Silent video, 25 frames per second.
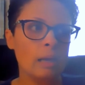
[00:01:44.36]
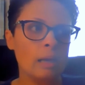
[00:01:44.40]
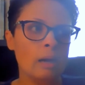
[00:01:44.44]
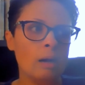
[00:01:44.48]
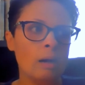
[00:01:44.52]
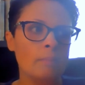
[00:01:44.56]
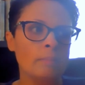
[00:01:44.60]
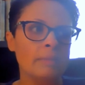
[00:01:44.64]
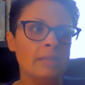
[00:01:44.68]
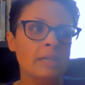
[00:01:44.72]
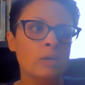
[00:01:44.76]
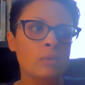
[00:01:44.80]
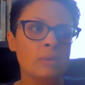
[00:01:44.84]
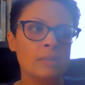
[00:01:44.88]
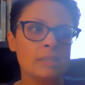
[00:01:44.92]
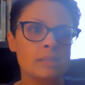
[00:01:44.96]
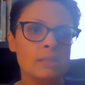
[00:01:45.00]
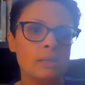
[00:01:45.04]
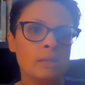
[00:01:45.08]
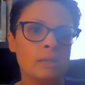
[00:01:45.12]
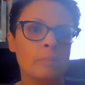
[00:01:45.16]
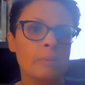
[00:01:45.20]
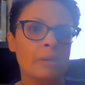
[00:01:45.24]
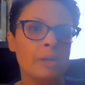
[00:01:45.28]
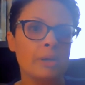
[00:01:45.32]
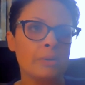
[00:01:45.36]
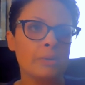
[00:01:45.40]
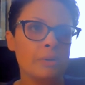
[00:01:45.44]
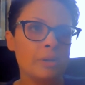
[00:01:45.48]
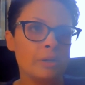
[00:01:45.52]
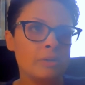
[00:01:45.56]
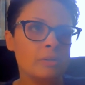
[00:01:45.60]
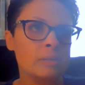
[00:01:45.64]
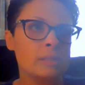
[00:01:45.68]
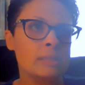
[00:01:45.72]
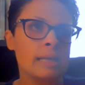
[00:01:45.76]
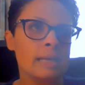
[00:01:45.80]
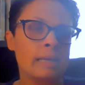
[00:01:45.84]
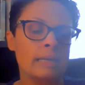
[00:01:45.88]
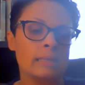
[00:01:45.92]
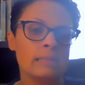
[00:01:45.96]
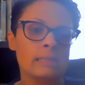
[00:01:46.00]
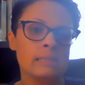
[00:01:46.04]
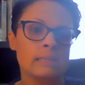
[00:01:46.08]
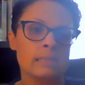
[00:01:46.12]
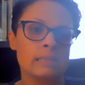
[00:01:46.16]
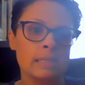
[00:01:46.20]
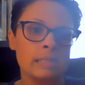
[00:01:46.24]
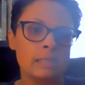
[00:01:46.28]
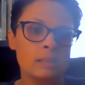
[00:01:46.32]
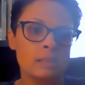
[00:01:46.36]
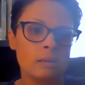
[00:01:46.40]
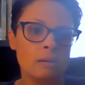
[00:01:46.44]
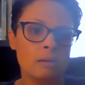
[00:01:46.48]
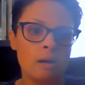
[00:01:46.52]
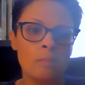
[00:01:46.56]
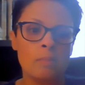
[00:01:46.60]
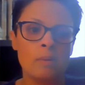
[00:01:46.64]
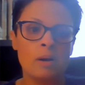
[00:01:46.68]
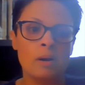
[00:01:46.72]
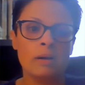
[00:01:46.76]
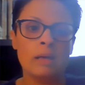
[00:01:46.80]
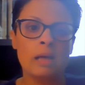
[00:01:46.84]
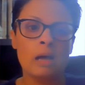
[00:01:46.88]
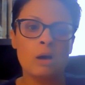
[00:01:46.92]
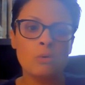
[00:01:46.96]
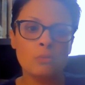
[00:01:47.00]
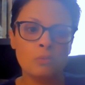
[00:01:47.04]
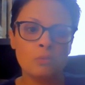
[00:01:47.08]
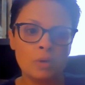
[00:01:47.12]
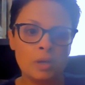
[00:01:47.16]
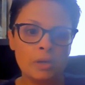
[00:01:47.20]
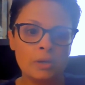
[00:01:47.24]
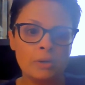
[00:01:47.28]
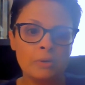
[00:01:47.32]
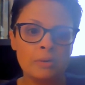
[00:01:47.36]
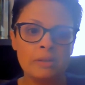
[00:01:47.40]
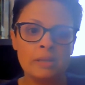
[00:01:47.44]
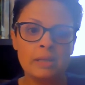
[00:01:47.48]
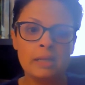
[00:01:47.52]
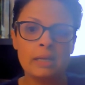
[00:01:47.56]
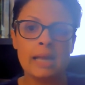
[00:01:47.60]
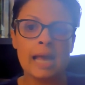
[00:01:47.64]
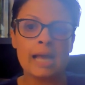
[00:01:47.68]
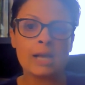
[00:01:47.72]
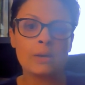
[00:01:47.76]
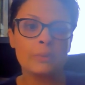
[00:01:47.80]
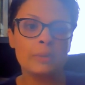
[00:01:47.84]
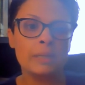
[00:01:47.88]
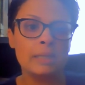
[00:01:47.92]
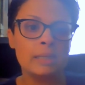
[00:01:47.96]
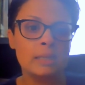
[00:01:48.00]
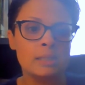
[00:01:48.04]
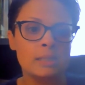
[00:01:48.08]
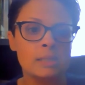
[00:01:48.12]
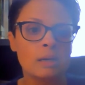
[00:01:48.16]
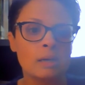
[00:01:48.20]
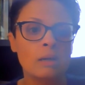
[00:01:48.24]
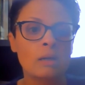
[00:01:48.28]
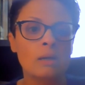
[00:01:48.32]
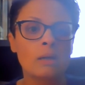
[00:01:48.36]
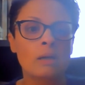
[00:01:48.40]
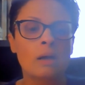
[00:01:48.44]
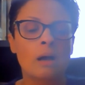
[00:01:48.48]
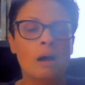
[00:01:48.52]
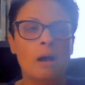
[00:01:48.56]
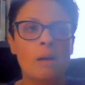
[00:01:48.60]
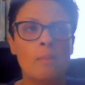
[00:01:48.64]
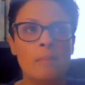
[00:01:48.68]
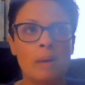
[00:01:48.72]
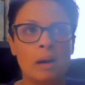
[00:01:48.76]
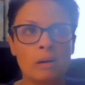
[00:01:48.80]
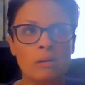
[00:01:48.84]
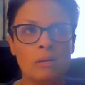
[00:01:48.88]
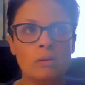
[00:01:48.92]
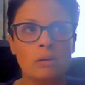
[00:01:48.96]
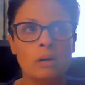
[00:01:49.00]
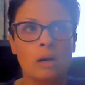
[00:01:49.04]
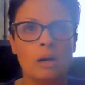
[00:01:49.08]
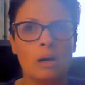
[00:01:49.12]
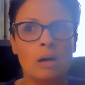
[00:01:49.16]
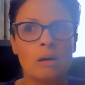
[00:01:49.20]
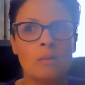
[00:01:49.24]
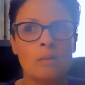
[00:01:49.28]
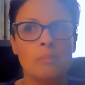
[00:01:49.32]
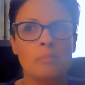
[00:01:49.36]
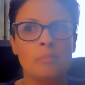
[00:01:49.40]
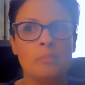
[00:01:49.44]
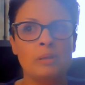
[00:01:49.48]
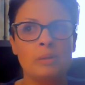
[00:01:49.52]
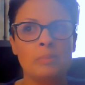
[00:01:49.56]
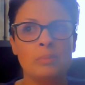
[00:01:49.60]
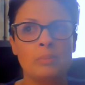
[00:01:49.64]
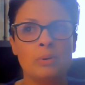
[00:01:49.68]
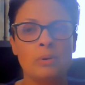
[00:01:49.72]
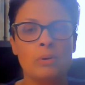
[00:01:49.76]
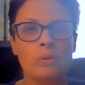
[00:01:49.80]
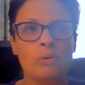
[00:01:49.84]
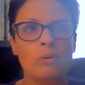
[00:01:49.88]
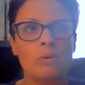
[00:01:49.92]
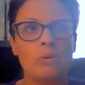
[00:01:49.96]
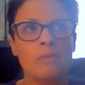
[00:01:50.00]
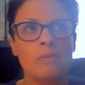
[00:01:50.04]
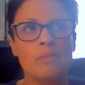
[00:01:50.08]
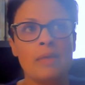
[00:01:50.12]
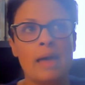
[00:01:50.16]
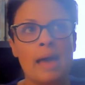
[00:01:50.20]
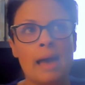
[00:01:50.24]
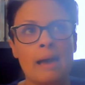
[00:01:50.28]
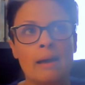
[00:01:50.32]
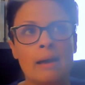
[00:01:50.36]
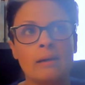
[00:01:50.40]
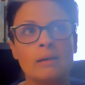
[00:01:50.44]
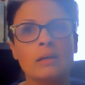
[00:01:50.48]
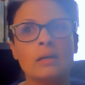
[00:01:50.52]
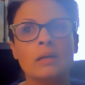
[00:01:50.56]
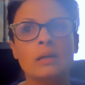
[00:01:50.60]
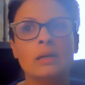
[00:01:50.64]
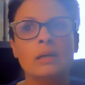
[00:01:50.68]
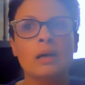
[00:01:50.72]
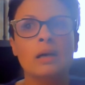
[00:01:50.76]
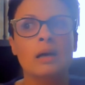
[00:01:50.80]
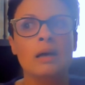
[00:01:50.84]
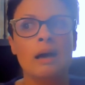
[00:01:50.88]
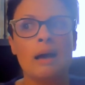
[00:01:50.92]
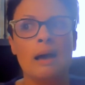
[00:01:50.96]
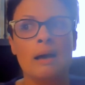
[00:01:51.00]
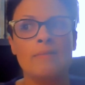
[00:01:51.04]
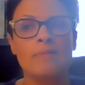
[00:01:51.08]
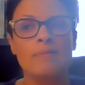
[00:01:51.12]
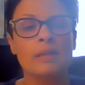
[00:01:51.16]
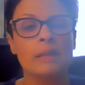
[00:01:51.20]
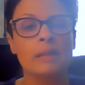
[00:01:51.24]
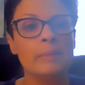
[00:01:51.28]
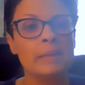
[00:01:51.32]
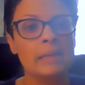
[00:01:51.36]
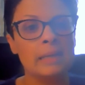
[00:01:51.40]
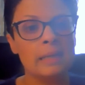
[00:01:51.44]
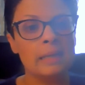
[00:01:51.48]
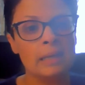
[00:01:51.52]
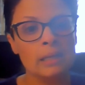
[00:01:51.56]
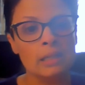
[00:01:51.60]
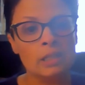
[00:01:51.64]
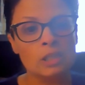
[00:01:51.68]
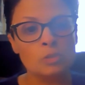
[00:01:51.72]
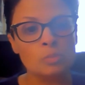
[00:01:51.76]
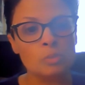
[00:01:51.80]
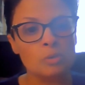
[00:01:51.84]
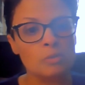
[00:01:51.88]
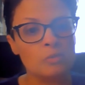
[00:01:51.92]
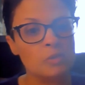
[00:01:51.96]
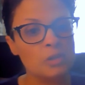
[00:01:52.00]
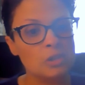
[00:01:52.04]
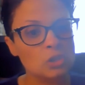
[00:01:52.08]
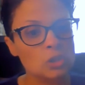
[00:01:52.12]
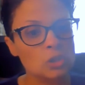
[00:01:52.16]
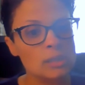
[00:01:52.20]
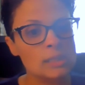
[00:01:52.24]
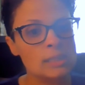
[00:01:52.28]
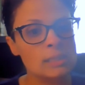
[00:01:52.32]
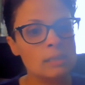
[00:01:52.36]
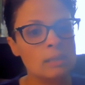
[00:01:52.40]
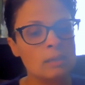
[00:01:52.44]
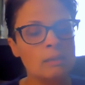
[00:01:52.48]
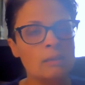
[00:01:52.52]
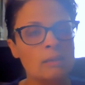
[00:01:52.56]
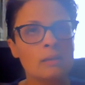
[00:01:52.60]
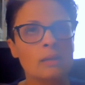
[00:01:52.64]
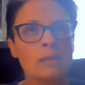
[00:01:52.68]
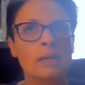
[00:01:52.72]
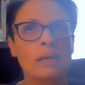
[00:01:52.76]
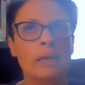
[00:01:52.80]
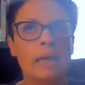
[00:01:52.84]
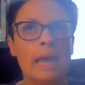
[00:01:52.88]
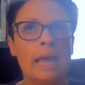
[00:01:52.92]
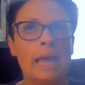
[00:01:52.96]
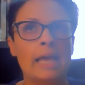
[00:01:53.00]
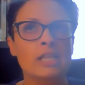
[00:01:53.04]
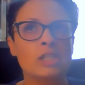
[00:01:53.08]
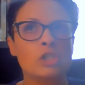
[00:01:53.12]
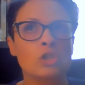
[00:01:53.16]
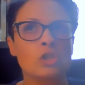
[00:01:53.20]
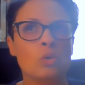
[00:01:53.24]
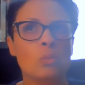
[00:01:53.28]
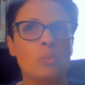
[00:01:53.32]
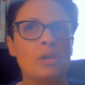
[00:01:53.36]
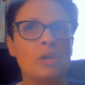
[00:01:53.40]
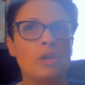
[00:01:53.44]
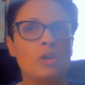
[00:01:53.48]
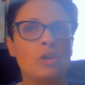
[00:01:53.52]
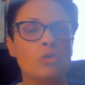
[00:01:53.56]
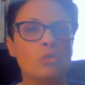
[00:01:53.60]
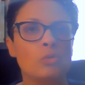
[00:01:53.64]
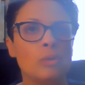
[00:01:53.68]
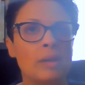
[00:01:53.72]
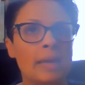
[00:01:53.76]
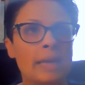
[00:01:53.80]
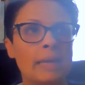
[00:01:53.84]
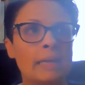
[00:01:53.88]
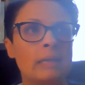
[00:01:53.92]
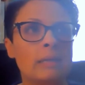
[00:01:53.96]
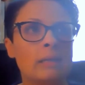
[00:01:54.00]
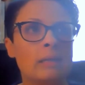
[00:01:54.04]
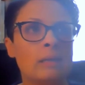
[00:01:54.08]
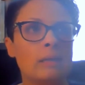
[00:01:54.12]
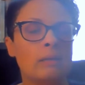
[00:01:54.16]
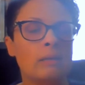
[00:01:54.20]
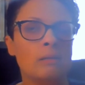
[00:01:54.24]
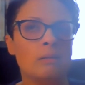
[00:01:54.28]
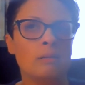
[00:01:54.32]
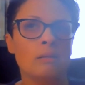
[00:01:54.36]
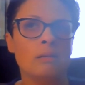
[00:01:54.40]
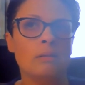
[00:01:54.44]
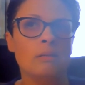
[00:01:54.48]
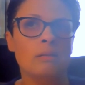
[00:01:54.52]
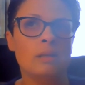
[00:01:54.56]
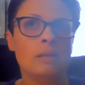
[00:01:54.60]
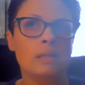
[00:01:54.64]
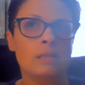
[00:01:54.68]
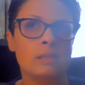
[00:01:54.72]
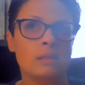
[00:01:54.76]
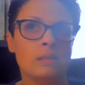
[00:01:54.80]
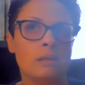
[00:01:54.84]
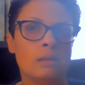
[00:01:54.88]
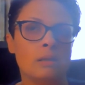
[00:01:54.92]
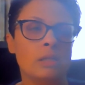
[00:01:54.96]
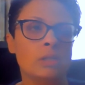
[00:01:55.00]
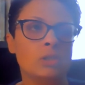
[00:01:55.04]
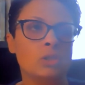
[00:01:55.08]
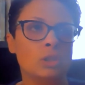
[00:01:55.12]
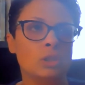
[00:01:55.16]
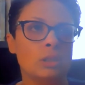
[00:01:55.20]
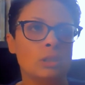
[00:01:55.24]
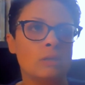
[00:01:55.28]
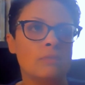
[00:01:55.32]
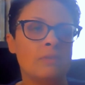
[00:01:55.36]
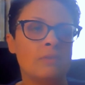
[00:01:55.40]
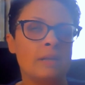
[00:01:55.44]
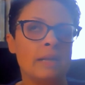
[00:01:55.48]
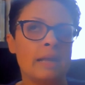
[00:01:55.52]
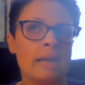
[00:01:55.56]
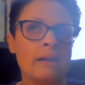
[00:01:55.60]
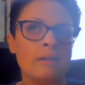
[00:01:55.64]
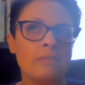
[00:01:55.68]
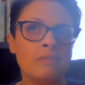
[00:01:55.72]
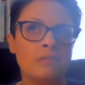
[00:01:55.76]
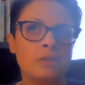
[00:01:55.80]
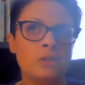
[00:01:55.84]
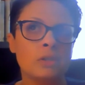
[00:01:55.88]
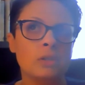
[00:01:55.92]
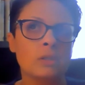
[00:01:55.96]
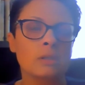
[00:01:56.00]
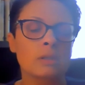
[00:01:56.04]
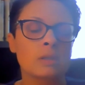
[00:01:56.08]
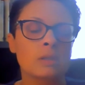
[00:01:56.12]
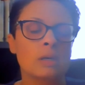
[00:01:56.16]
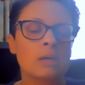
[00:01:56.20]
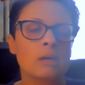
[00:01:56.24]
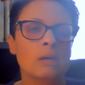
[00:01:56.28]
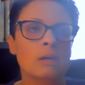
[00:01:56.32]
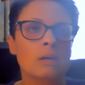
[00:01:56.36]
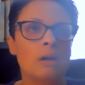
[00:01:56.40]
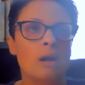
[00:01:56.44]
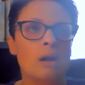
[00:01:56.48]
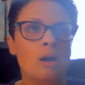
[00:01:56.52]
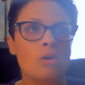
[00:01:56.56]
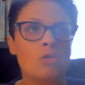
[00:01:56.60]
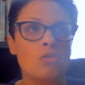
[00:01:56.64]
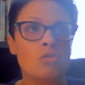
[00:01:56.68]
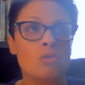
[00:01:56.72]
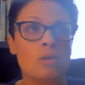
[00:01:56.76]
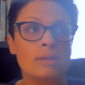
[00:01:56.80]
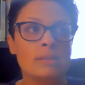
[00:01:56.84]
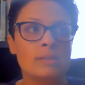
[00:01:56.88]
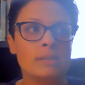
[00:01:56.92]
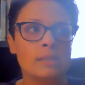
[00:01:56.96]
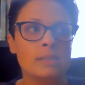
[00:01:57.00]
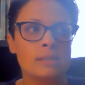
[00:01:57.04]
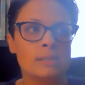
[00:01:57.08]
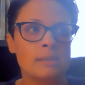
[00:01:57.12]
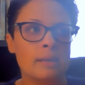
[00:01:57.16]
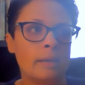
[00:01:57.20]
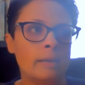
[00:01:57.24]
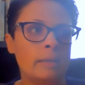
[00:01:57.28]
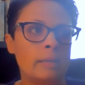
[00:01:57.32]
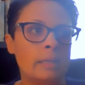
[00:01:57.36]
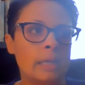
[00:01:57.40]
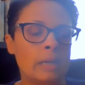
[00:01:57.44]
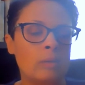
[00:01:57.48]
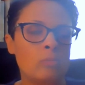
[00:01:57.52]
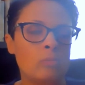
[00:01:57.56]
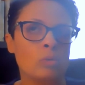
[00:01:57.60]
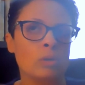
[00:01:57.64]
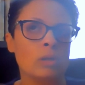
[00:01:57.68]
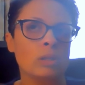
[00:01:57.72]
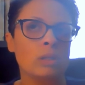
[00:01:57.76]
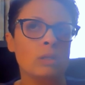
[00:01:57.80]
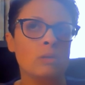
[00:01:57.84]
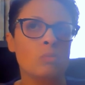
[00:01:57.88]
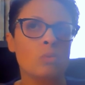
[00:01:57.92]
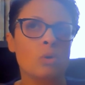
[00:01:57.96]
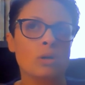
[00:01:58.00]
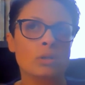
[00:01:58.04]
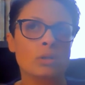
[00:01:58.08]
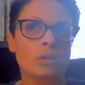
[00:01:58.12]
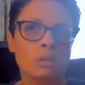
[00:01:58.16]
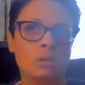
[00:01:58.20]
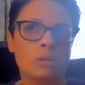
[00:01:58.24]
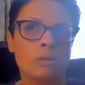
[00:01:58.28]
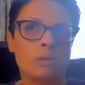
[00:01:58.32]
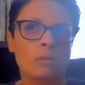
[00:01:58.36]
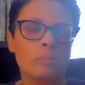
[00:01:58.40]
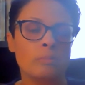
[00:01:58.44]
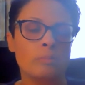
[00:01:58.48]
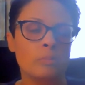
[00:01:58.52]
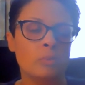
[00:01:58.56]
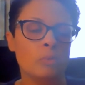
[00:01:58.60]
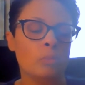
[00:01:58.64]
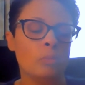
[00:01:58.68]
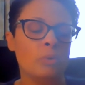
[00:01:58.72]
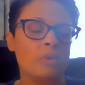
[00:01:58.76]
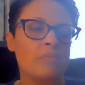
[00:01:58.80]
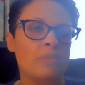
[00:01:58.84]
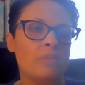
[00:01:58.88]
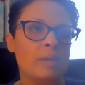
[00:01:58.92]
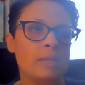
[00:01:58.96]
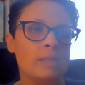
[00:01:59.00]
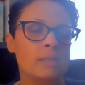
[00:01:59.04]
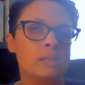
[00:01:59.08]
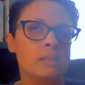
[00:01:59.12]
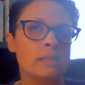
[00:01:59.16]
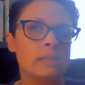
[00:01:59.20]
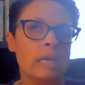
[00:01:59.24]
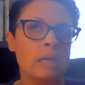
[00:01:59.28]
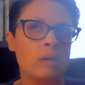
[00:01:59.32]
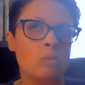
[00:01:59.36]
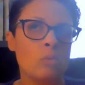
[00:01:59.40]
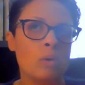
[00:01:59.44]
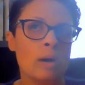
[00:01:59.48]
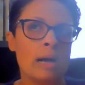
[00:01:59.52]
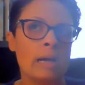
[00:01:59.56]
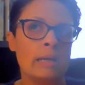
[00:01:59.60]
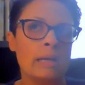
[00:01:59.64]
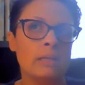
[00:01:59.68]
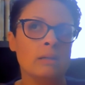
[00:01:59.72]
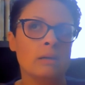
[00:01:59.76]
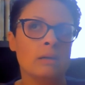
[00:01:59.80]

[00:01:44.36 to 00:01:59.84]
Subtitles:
linguistic barriers that exist among healthcare, and the inequities among people that have limited English proficiency. And so we created this initiative and effort across the state, and really worked with a statewide